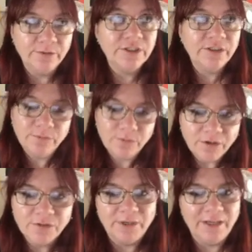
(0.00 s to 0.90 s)
which it
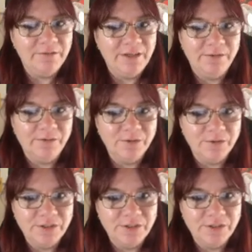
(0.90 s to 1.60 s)
was when I really recorded